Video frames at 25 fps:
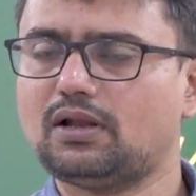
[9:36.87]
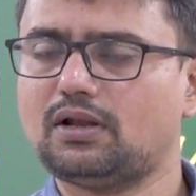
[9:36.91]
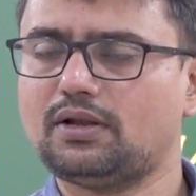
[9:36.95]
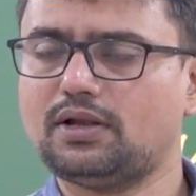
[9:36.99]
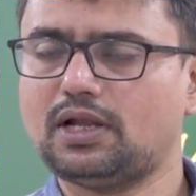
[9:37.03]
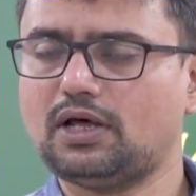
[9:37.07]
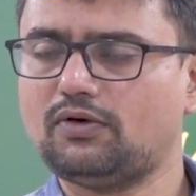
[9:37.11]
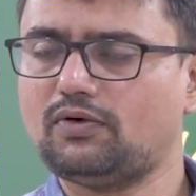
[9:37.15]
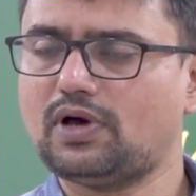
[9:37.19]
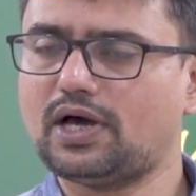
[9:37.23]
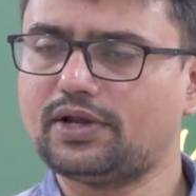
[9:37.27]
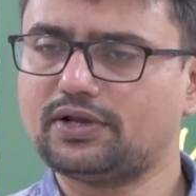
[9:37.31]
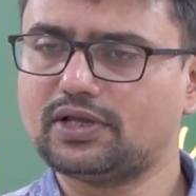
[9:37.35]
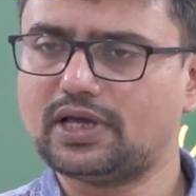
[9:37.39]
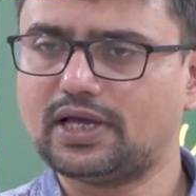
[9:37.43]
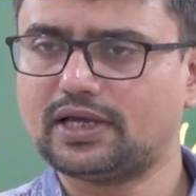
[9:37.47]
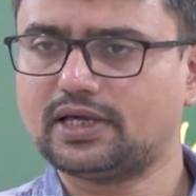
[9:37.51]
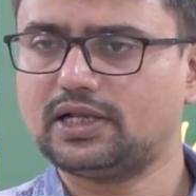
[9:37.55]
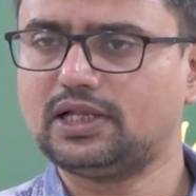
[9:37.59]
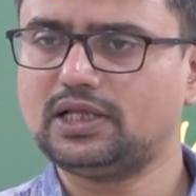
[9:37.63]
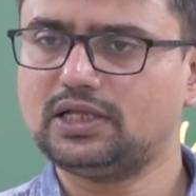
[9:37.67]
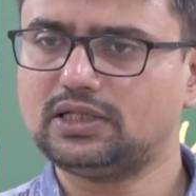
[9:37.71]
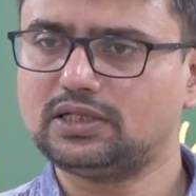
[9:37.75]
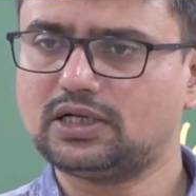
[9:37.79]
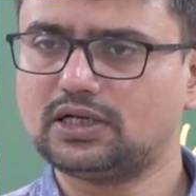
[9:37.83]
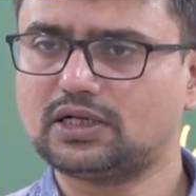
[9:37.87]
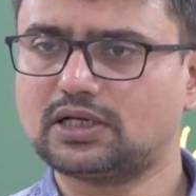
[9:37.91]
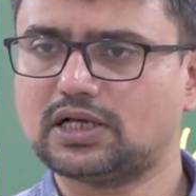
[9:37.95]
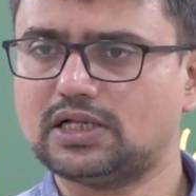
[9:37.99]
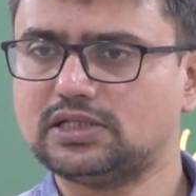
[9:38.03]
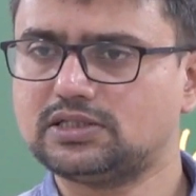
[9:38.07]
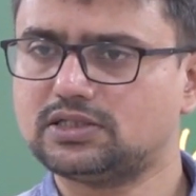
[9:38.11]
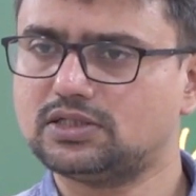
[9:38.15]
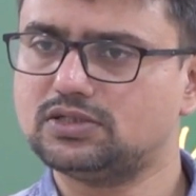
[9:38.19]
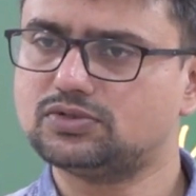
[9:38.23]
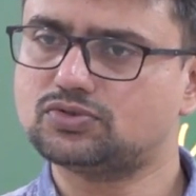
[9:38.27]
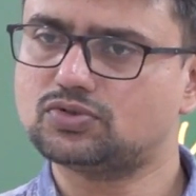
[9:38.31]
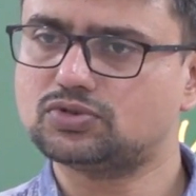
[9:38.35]
are you agreeing that
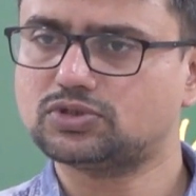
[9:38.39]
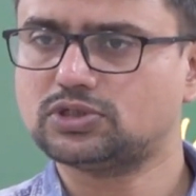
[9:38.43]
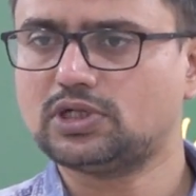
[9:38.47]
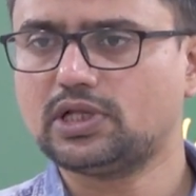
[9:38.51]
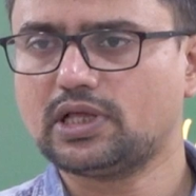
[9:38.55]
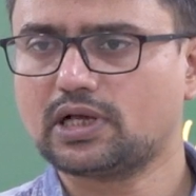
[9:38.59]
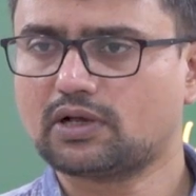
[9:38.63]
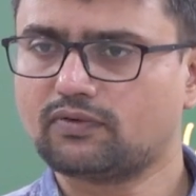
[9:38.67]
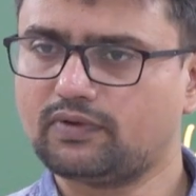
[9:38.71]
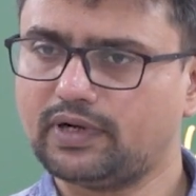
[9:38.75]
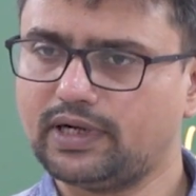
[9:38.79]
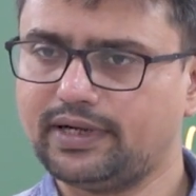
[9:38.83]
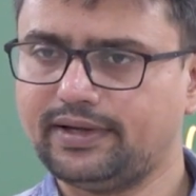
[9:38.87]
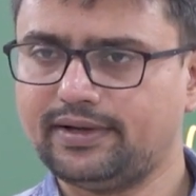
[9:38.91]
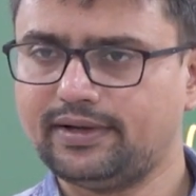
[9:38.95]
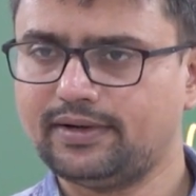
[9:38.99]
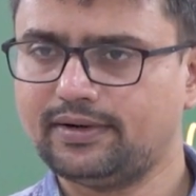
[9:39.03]
culture is socially acquired?